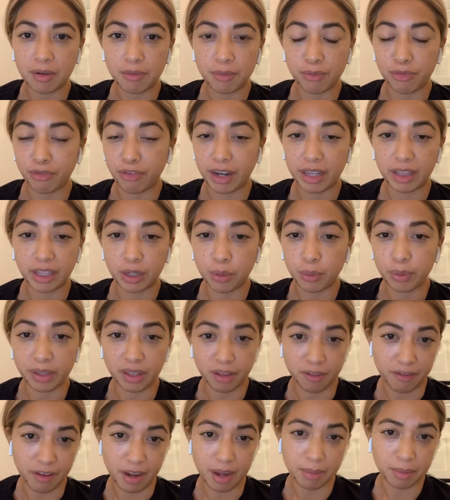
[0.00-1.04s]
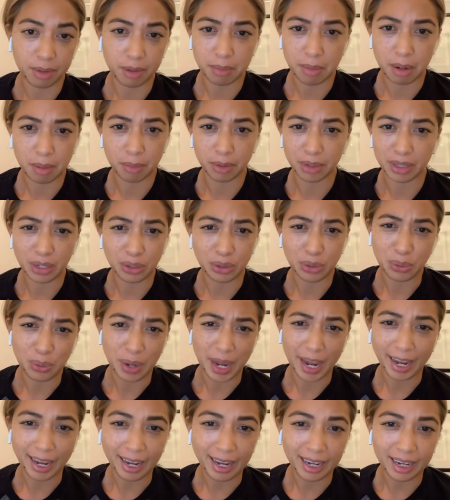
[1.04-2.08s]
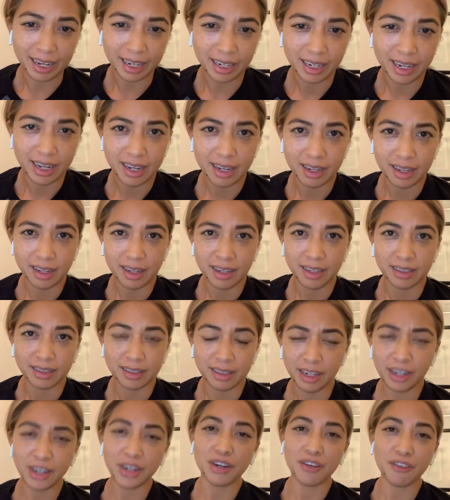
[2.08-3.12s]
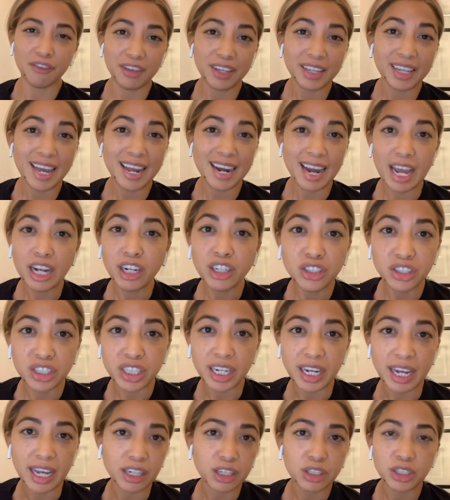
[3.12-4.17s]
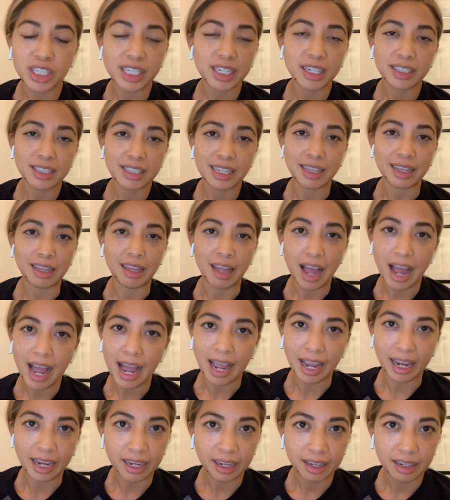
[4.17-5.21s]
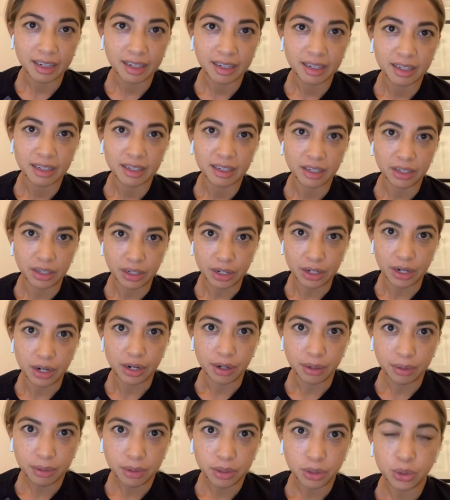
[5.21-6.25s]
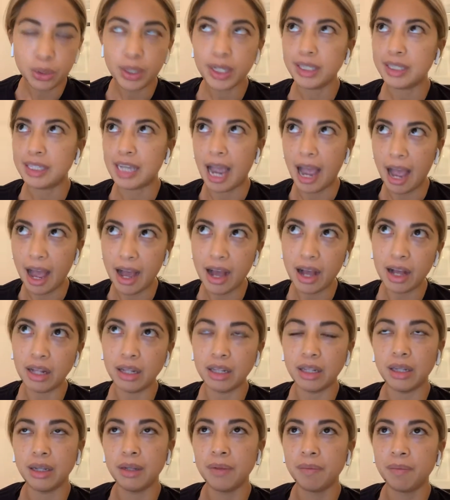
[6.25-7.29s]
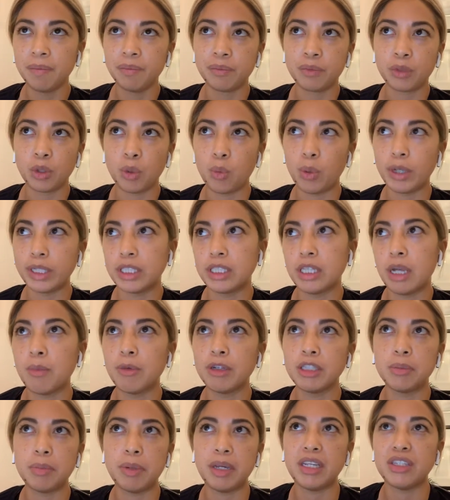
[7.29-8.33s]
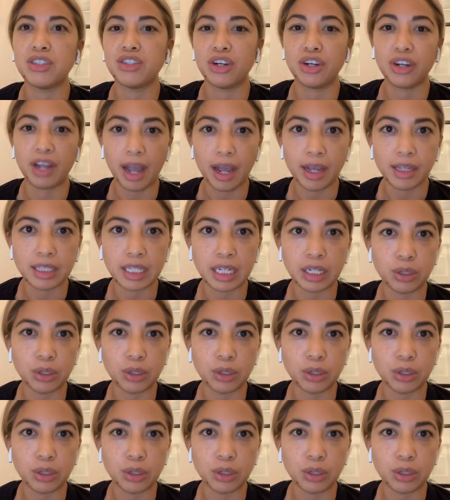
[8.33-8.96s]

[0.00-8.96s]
they're going to feel that energy. Energy doesn't lie. You know, you can tell when someone's being sarcastic. You can tell when someone is in a bad mood.